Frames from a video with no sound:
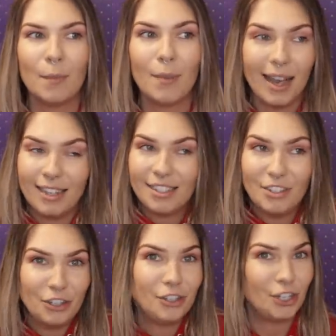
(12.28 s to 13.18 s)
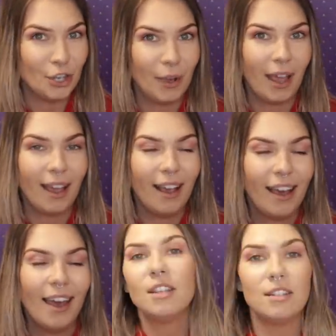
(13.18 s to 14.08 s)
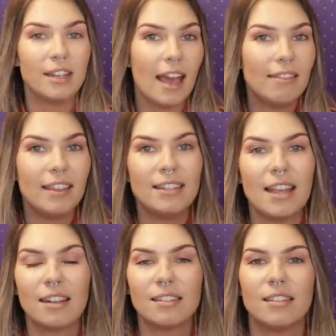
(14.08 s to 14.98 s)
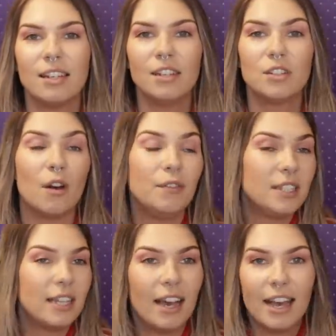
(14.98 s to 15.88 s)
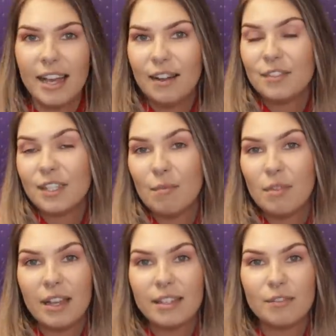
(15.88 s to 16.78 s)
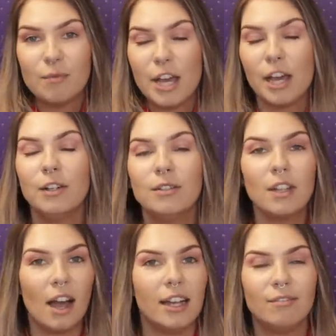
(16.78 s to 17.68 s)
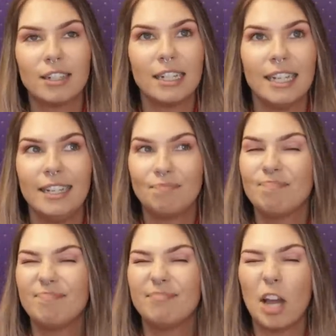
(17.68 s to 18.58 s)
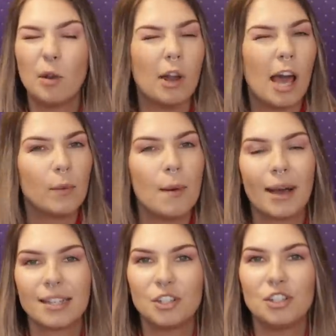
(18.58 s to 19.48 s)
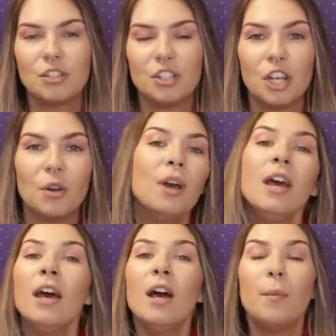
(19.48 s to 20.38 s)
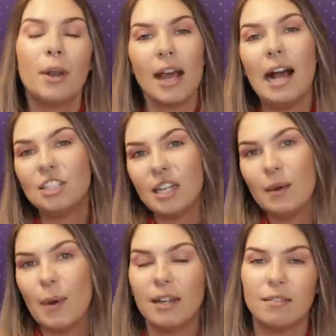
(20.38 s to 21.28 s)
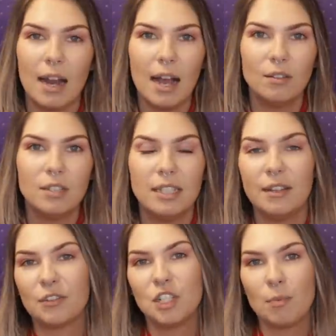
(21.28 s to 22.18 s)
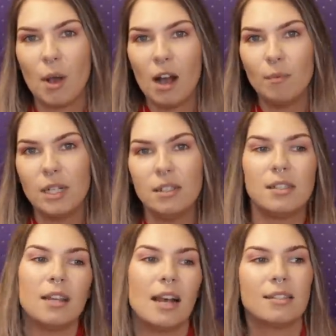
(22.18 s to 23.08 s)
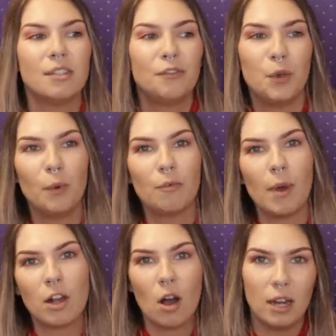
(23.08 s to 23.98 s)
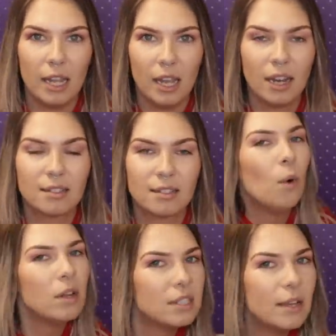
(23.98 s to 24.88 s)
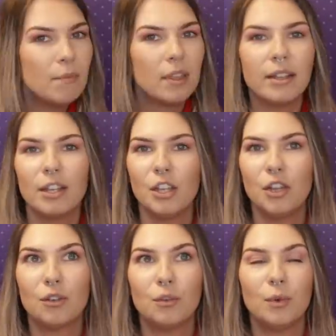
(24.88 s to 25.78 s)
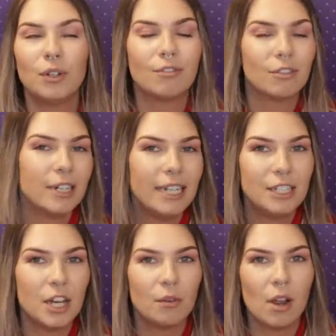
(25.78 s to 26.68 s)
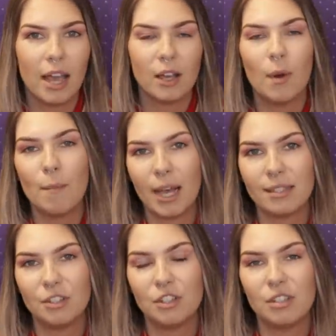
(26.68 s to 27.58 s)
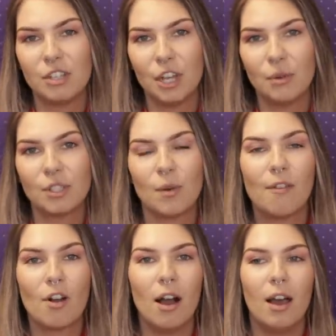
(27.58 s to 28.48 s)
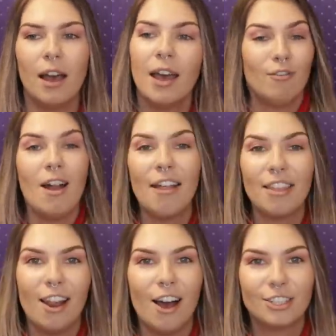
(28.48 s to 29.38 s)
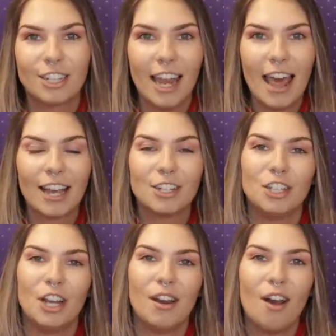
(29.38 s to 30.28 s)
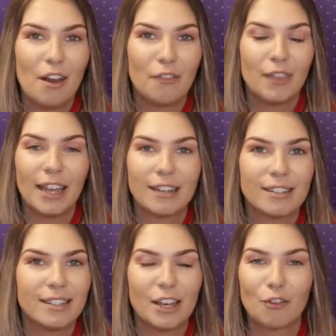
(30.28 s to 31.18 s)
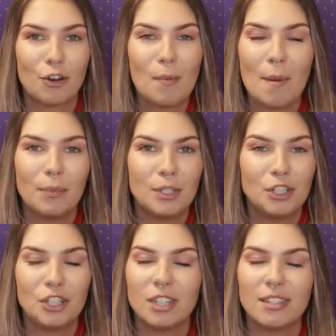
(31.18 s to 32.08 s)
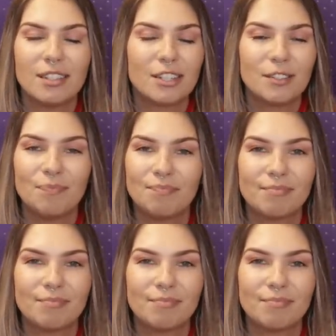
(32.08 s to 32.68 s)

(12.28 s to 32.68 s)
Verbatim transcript: passengers doing. So to get these answers, obviously I have some things of my own that I really don't like when passengers do. But I actually went around different departments and asked a few of my colleagues, what's something that you really don't like when passengers do? So I've got a rather large collection of things that crew members just